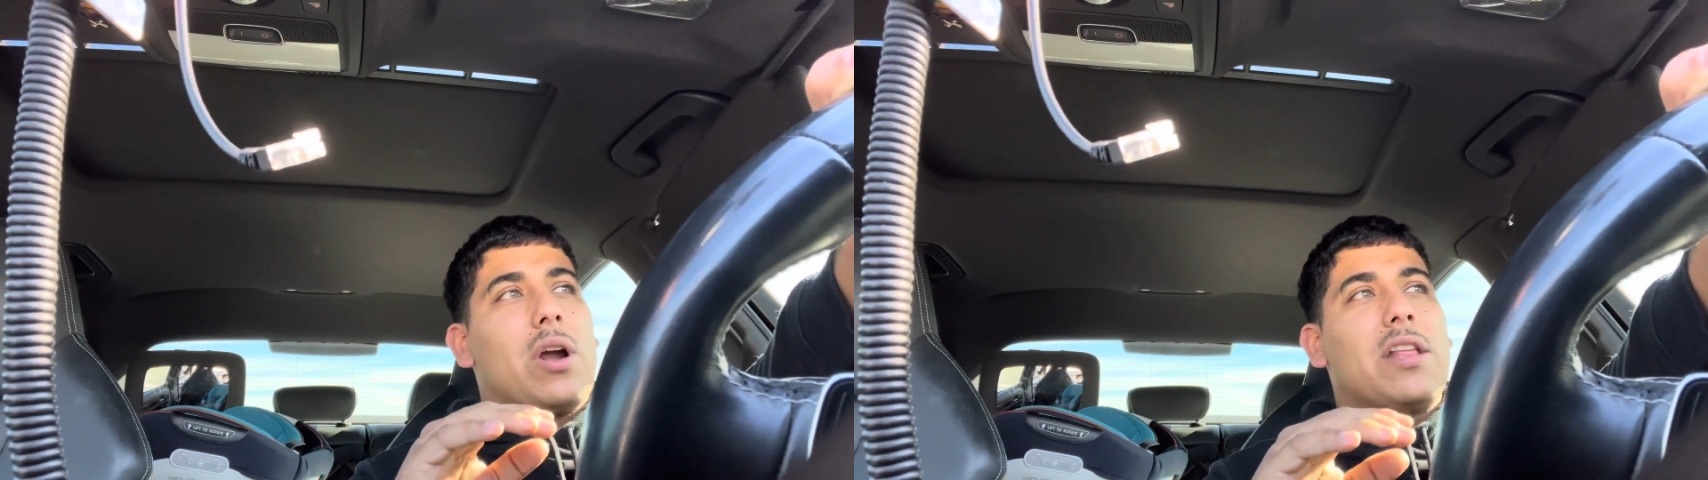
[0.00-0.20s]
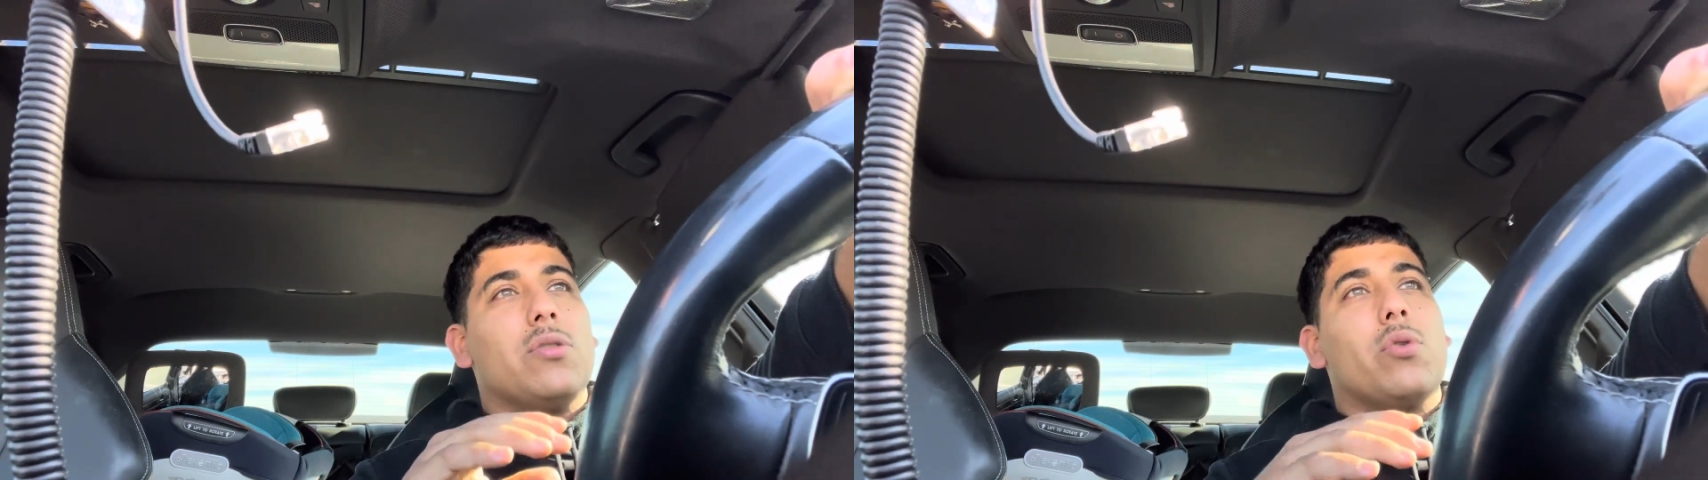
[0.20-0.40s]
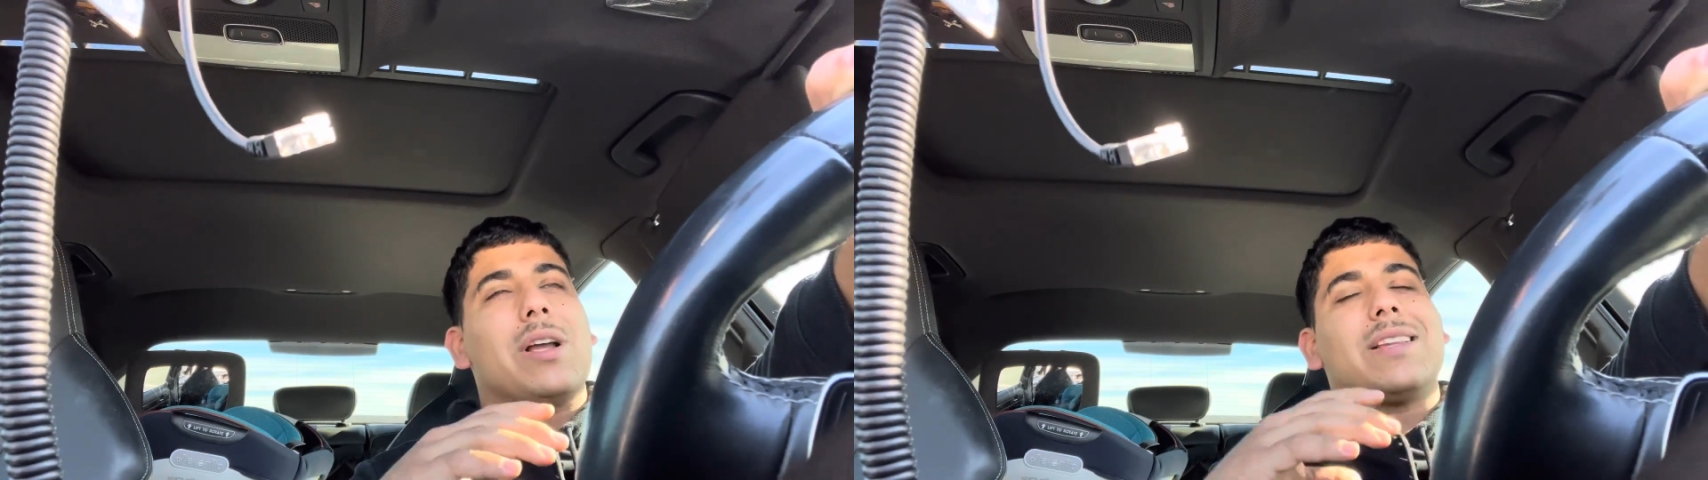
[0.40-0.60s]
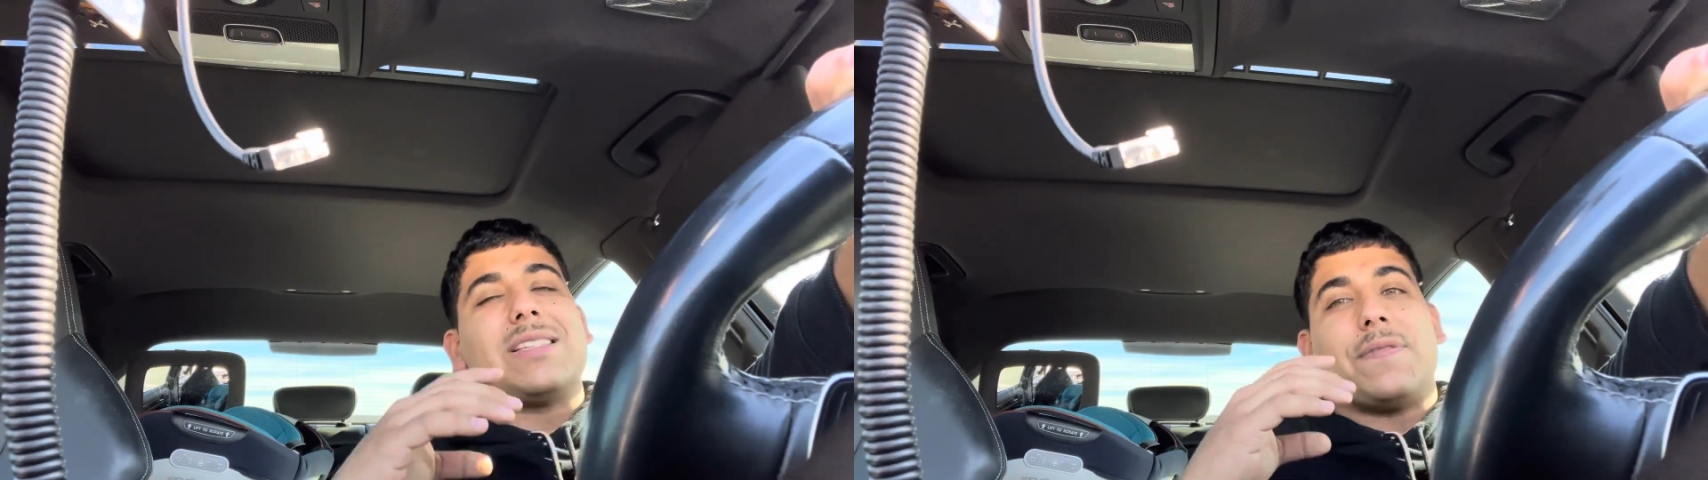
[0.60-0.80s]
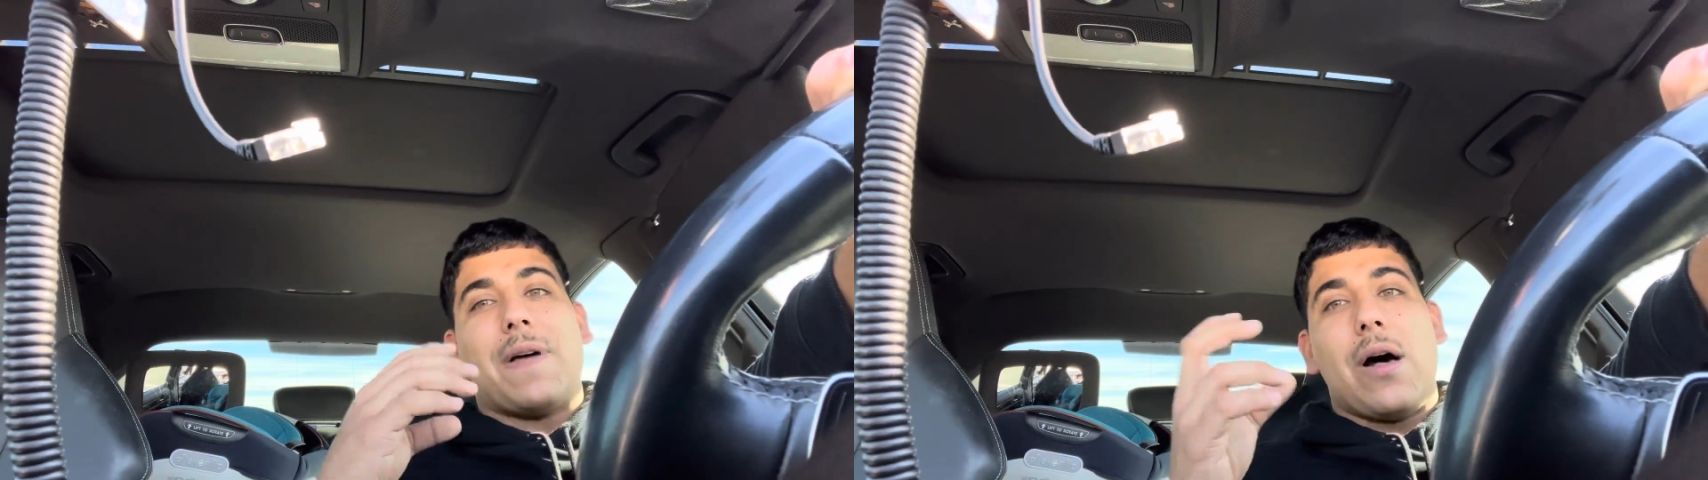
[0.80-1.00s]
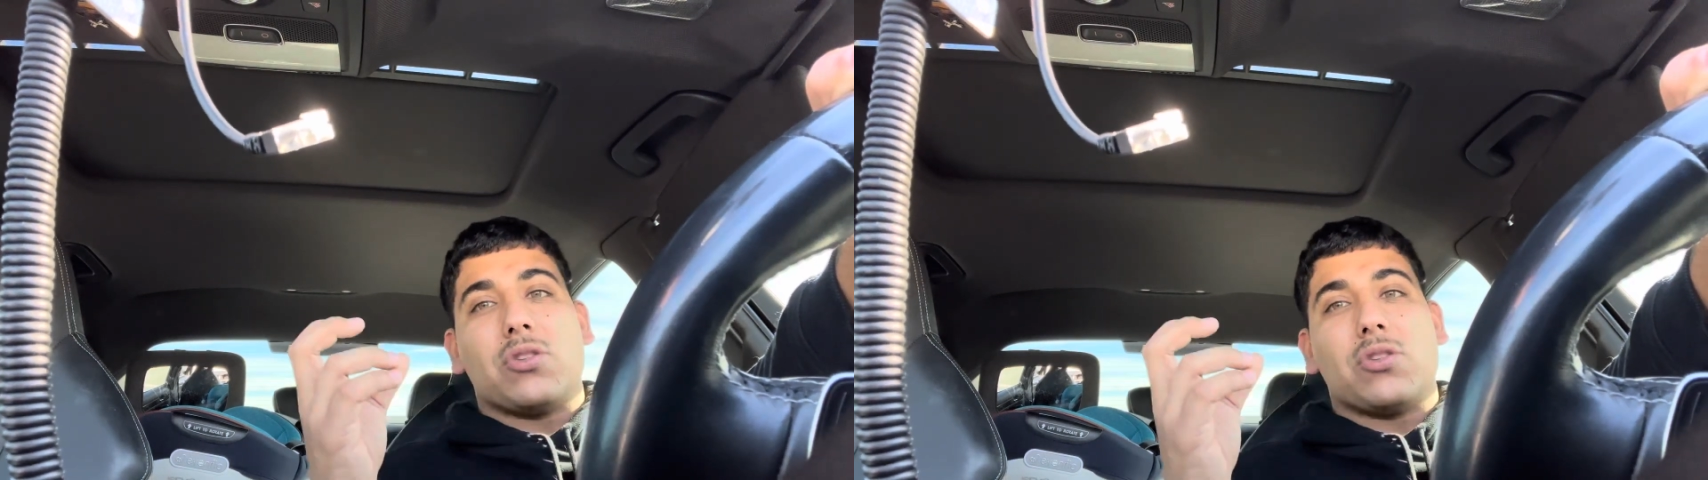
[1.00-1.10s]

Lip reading: and you will get this foul